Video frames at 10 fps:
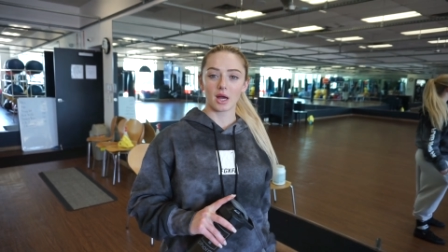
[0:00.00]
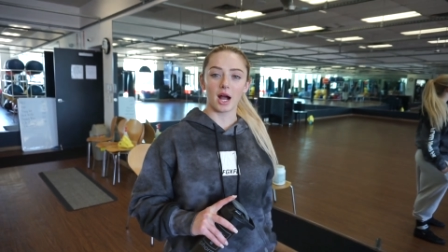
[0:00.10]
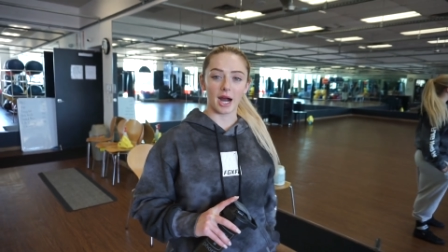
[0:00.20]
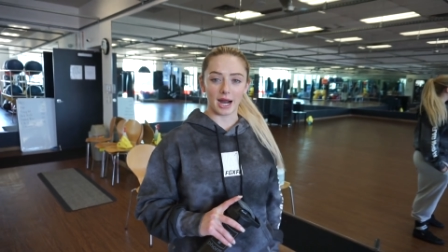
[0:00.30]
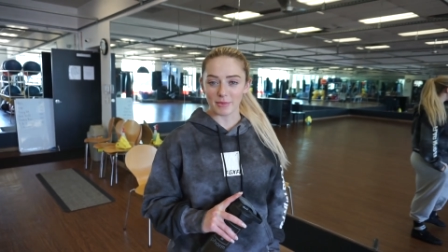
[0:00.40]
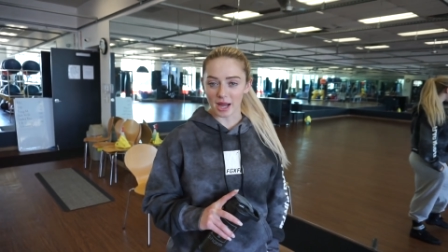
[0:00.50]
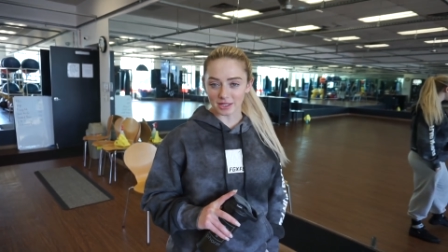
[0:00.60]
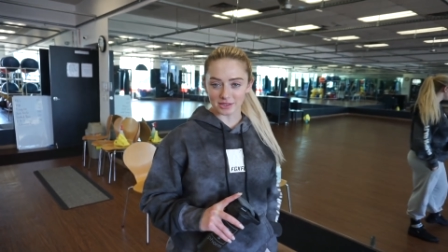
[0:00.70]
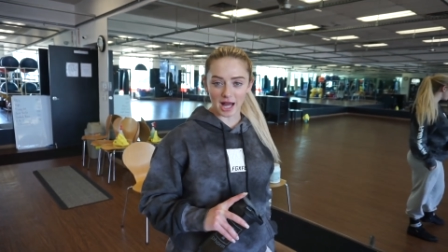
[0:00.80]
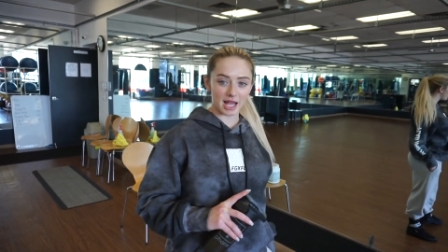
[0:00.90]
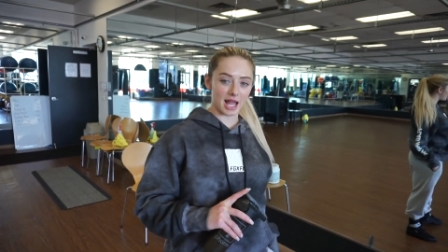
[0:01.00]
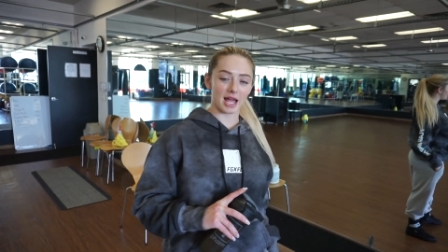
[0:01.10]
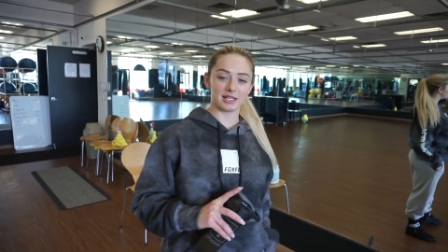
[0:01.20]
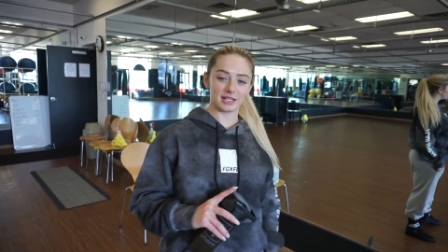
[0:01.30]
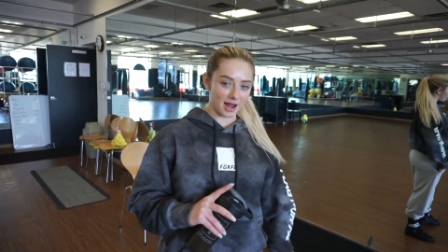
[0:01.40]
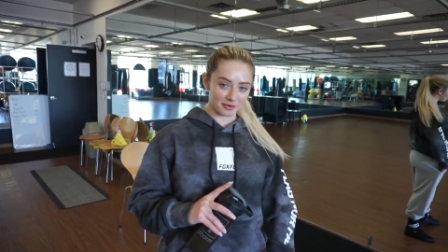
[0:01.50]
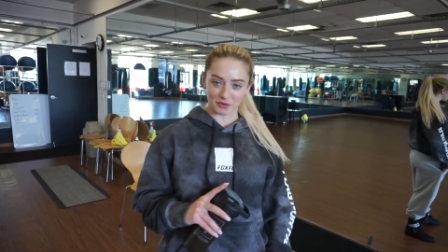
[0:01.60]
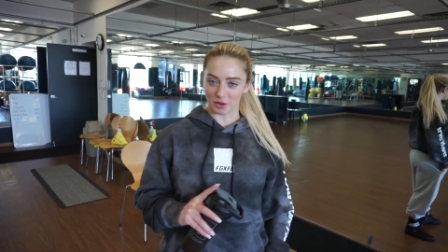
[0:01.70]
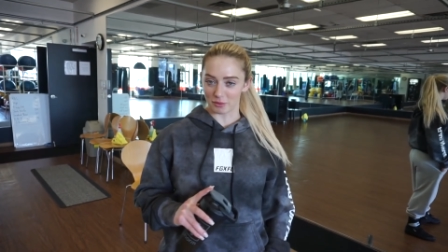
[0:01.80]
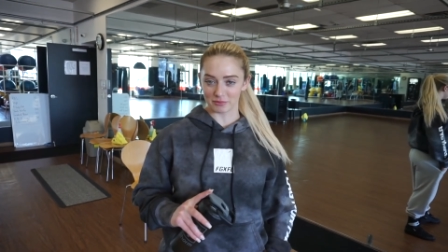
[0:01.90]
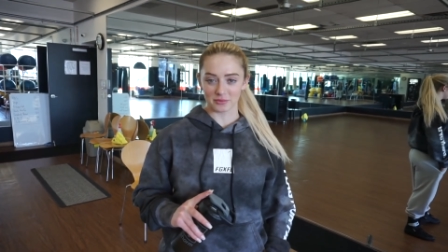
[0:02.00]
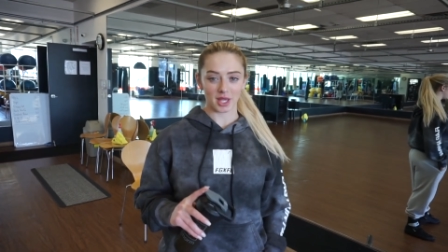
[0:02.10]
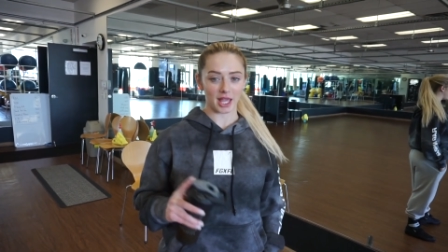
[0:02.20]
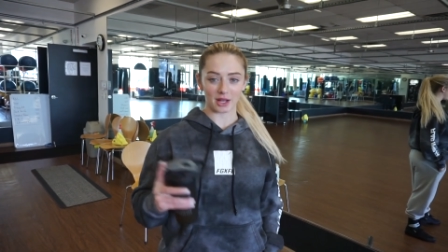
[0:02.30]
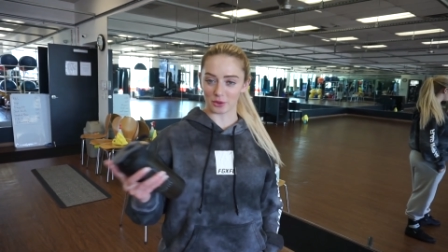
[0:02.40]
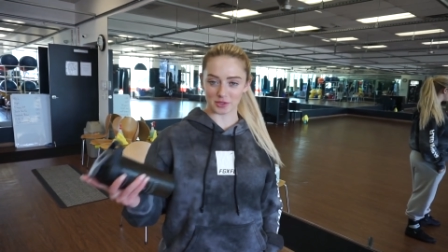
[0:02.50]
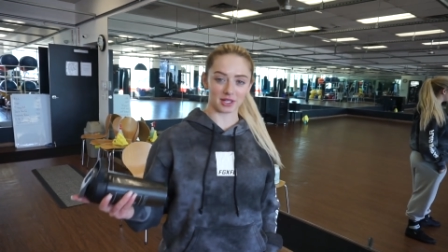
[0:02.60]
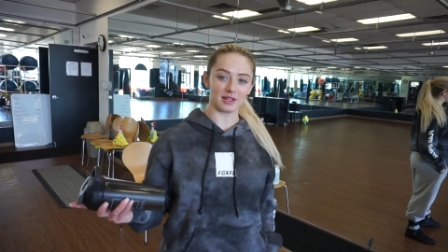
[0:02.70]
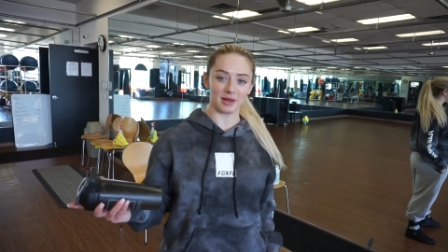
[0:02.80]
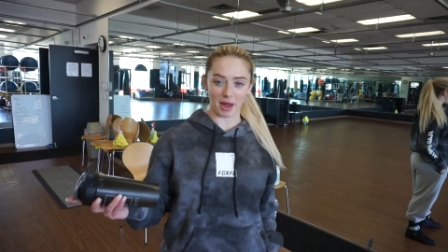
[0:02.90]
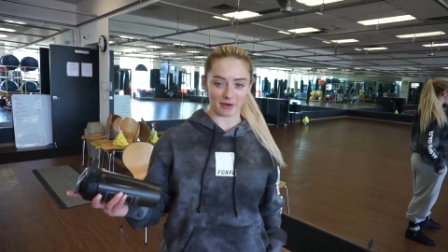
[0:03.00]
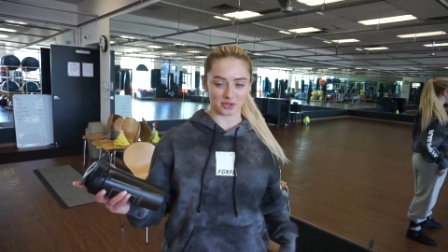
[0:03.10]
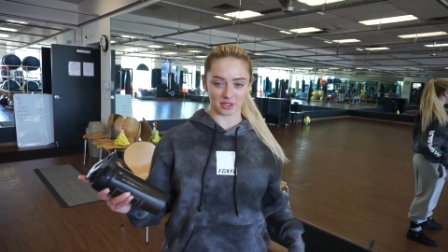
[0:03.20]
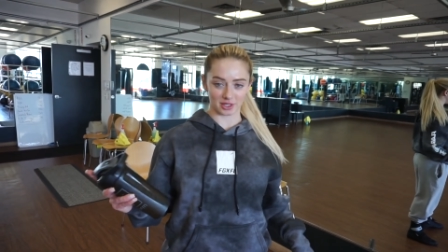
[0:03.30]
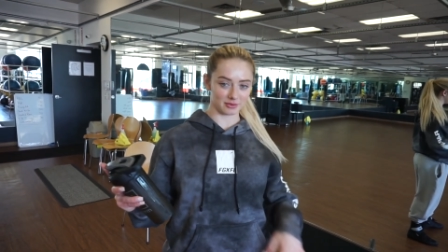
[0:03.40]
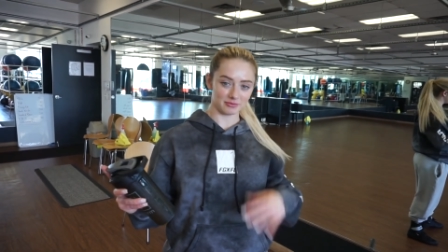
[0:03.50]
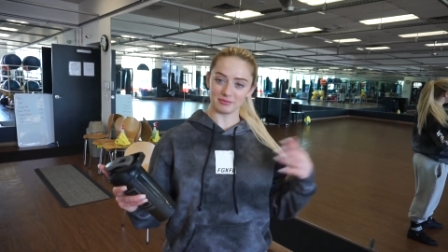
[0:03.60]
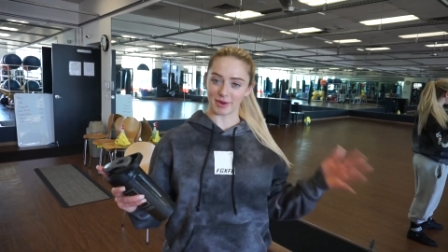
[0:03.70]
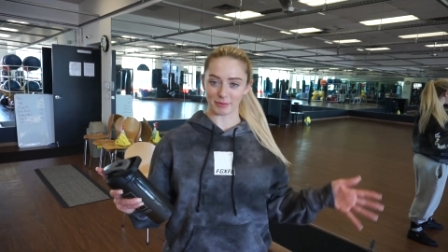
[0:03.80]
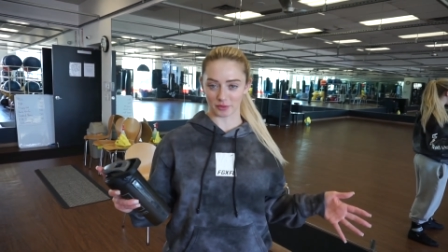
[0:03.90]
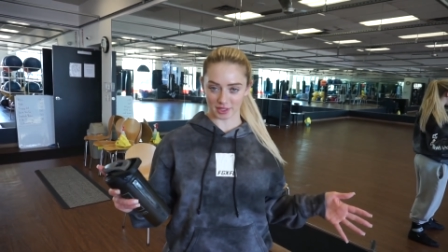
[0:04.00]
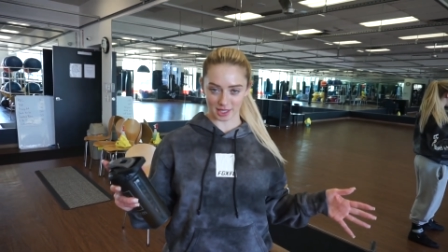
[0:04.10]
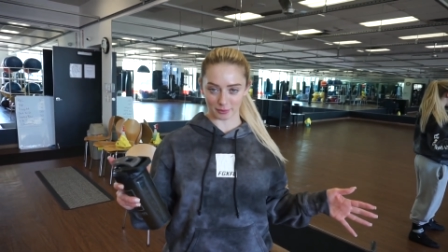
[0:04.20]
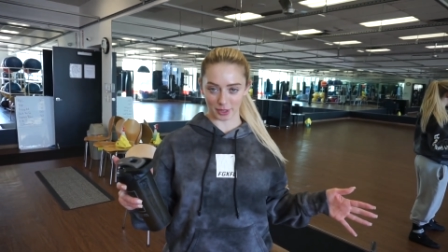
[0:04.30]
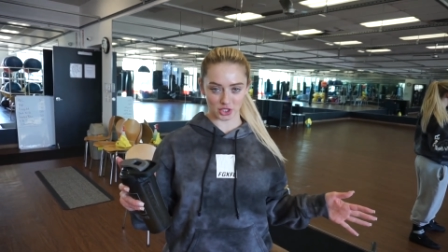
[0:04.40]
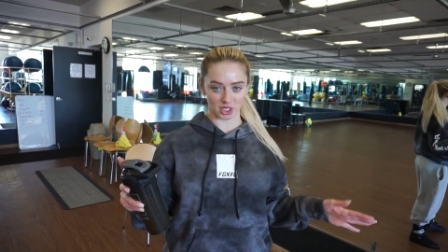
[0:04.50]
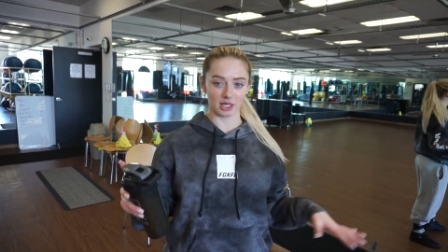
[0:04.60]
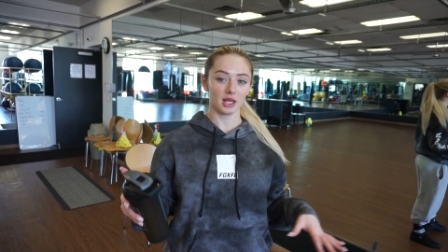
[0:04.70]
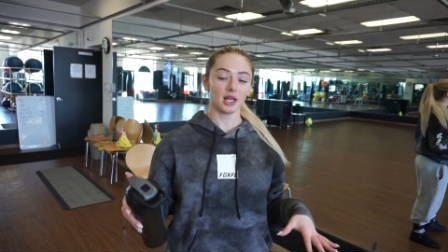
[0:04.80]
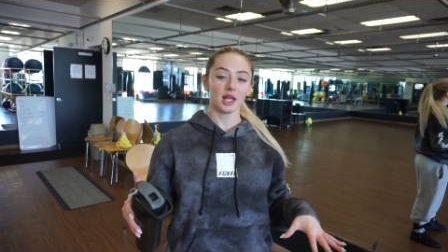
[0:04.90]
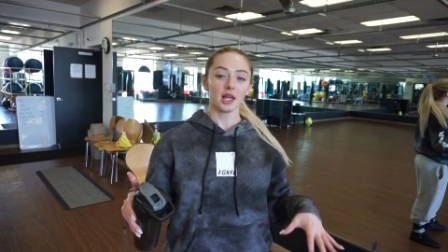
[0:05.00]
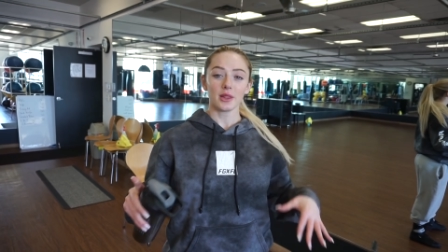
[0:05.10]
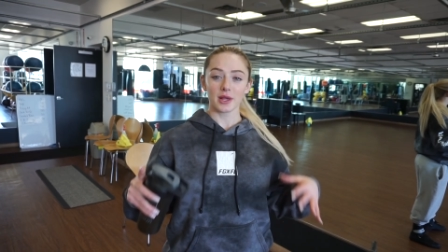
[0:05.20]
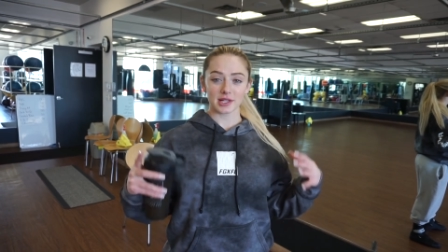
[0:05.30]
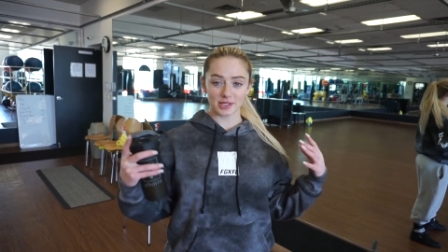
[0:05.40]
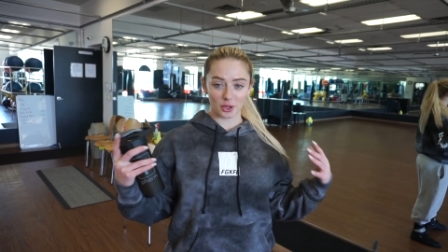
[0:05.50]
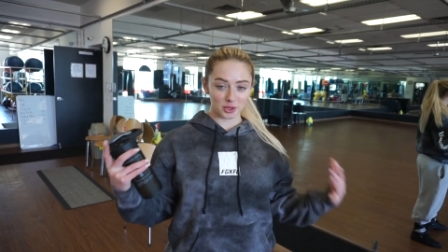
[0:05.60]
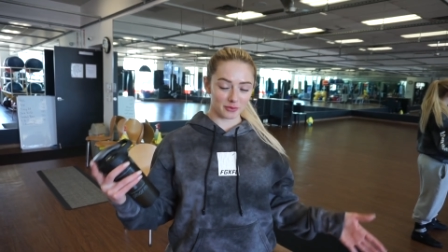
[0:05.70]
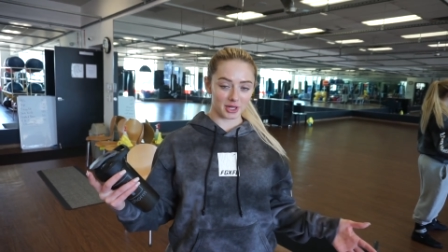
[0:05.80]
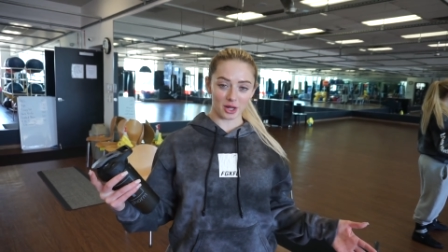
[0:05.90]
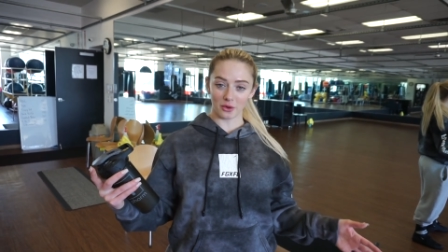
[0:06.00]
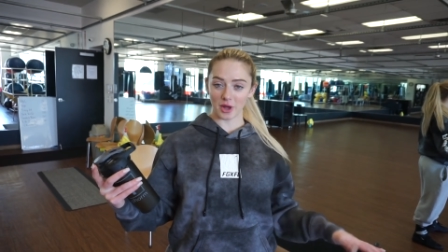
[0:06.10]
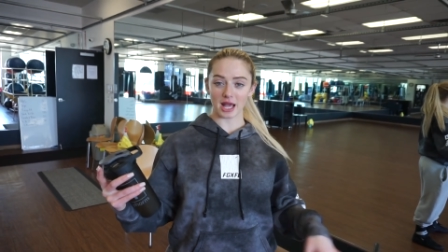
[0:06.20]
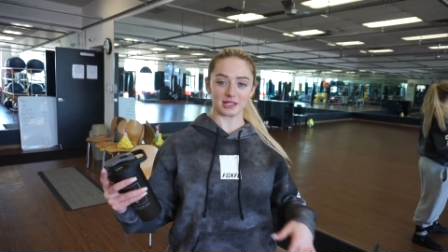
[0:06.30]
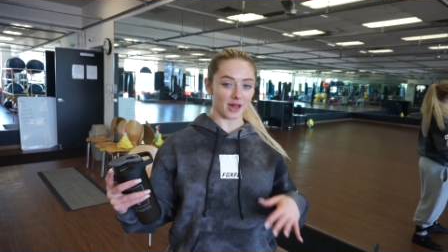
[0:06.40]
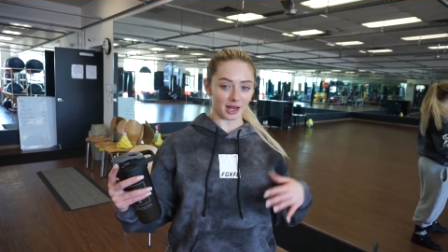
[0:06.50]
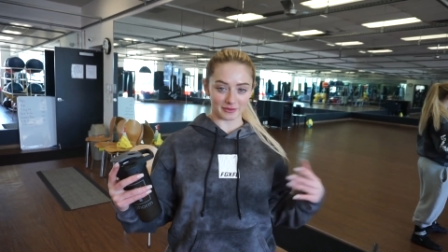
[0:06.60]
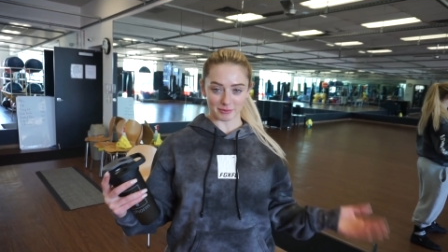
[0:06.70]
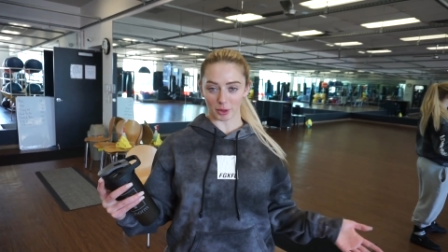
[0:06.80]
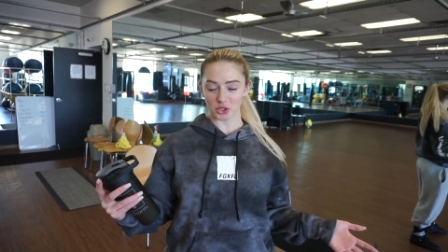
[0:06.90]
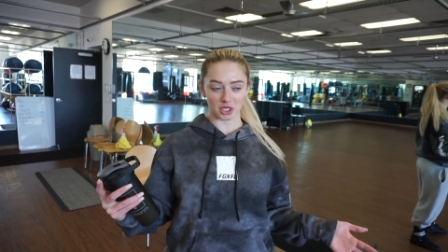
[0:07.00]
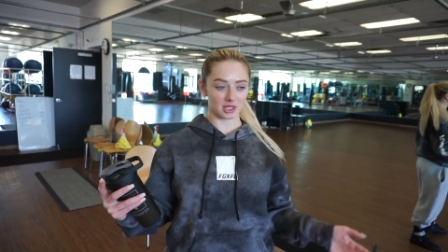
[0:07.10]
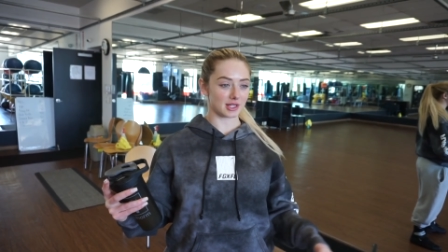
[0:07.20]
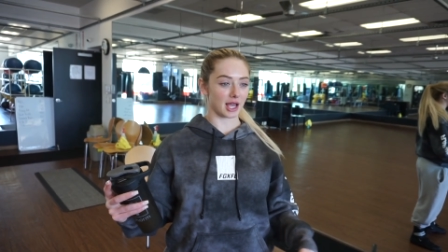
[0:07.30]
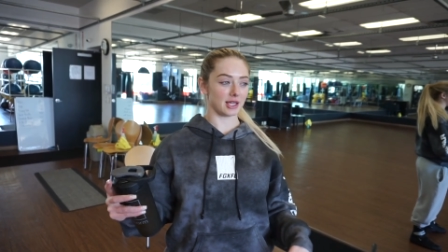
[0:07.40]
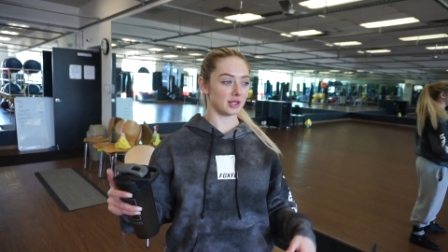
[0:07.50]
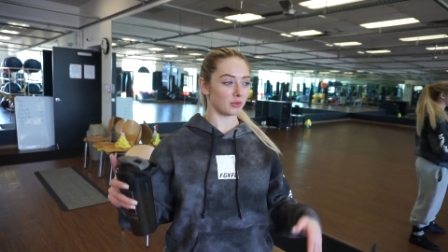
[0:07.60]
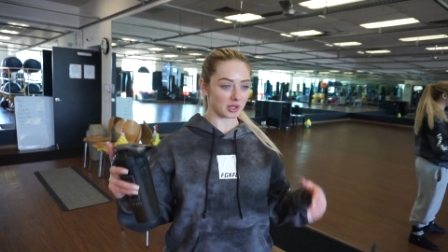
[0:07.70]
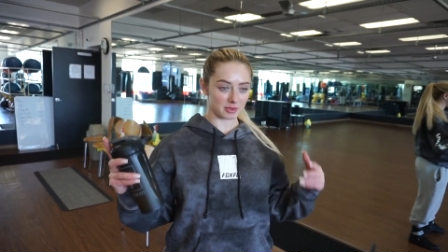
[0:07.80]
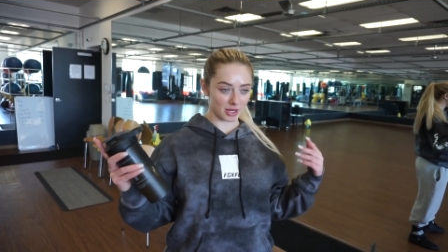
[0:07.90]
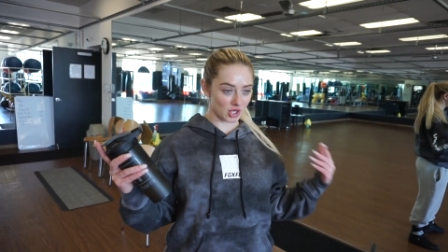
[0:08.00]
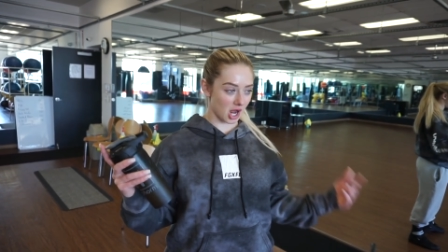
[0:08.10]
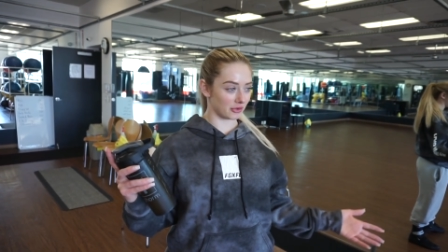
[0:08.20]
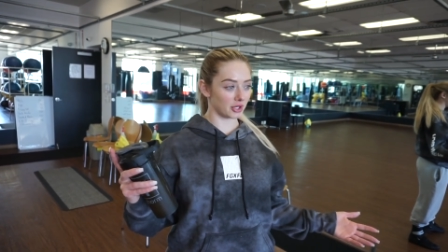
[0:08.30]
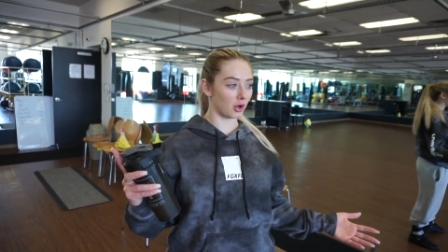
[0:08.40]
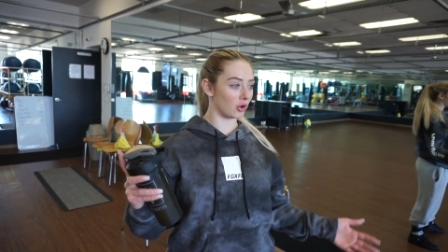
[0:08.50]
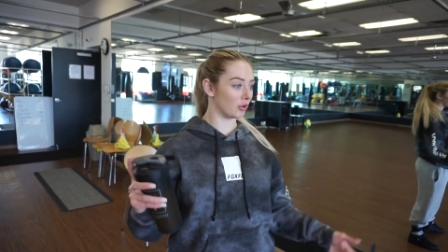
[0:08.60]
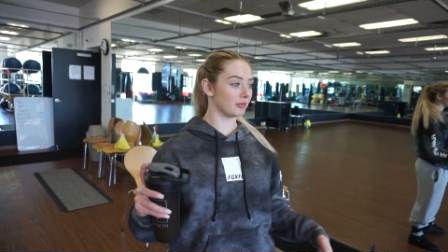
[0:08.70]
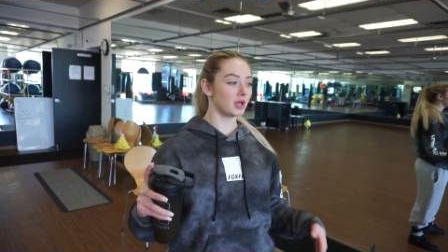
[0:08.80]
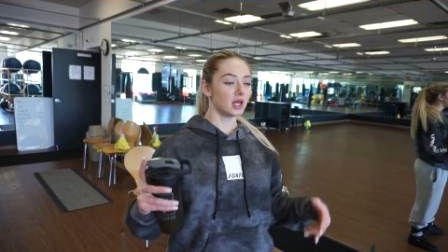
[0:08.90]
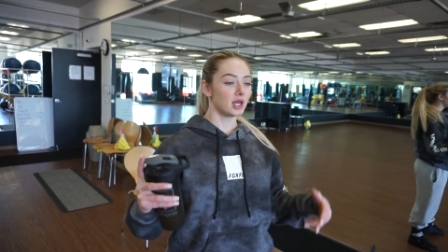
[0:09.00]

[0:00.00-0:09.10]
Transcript: All right, I'm not gonna lie, I did not film a closing clip after my birthday celebration. This YouTube video has a lot of emotions. I went to my childhood home,